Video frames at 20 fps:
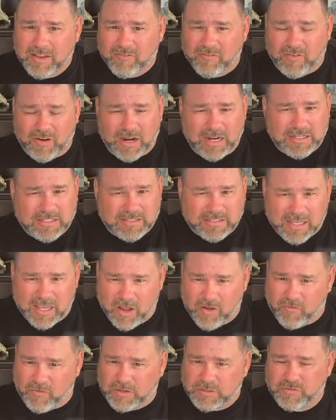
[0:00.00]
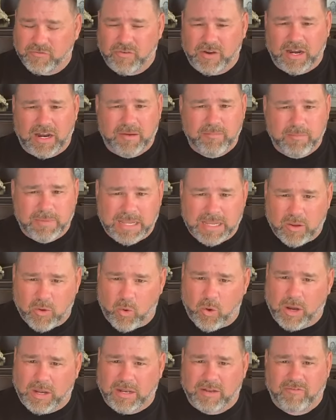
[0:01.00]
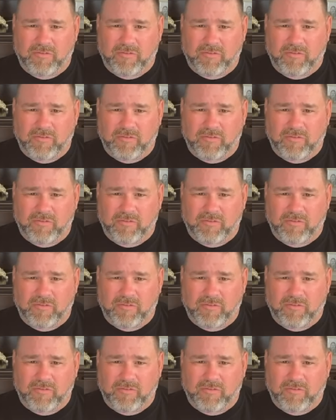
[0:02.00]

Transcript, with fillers: Very selfish, very me oriented,